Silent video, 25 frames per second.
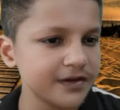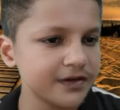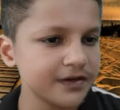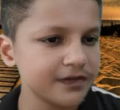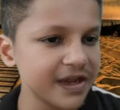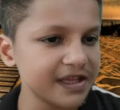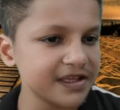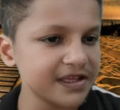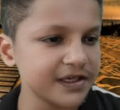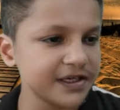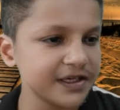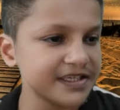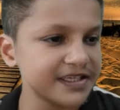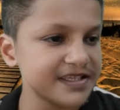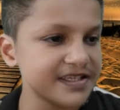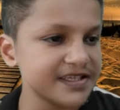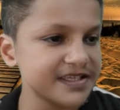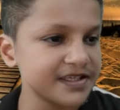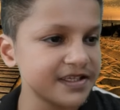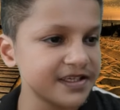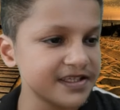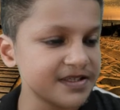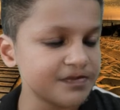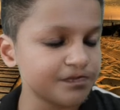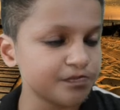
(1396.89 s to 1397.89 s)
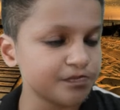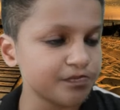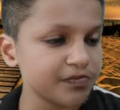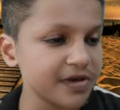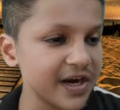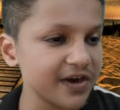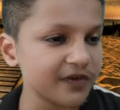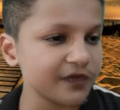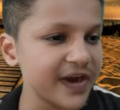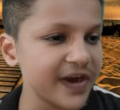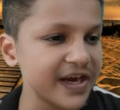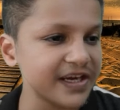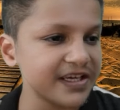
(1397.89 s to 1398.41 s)
whether it's the
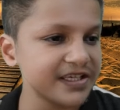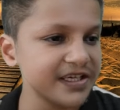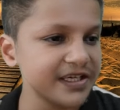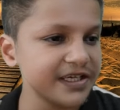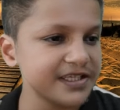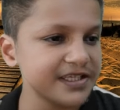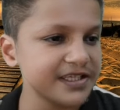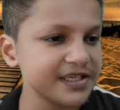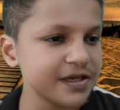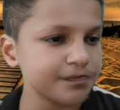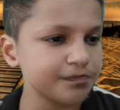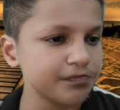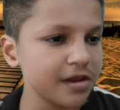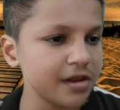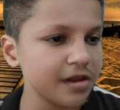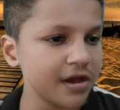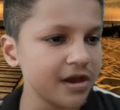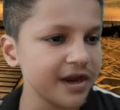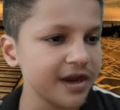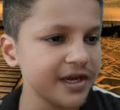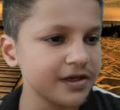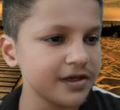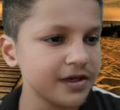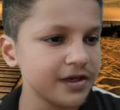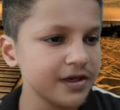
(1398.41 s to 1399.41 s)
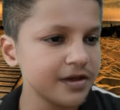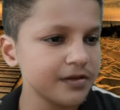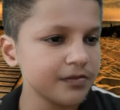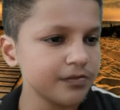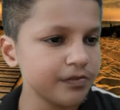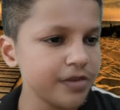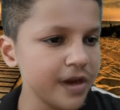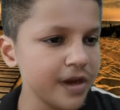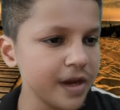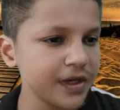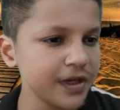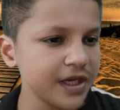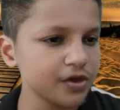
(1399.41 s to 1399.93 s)
perfectly deployed
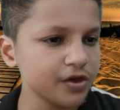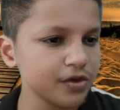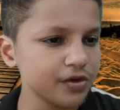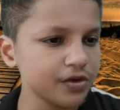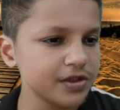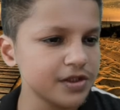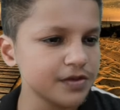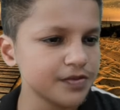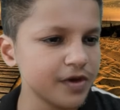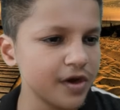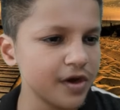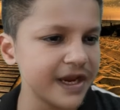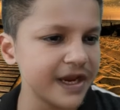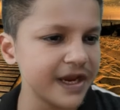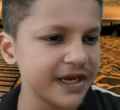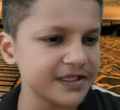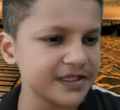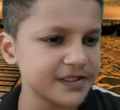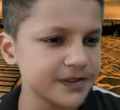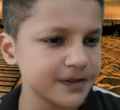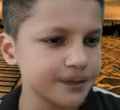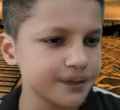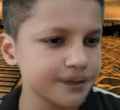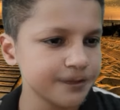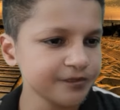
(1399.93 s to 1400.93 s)
baby Groot moments